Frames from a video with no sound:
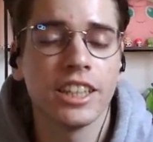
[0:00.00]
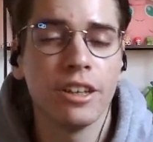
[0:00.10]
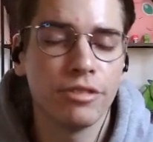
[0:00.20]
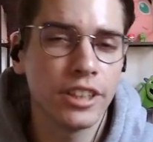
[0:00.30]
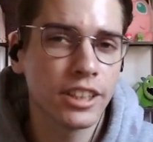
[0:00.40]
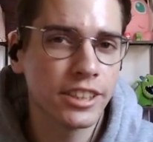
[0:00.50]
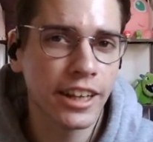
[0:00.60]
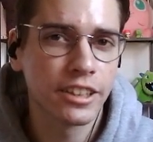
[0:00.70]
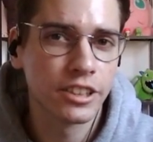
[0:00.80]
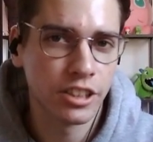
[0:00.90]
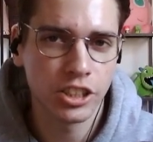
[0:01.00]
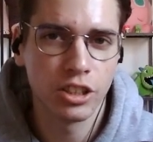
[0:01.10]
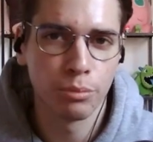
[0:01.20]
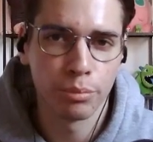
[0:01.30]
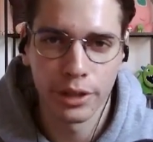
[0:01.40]
if the attacker does
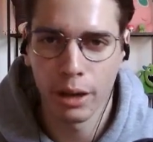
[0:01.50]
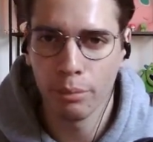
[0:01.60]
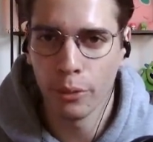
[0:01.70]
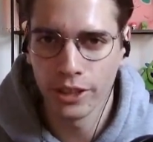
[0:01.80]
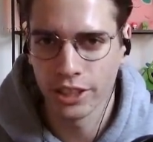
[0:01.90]
not bring a poison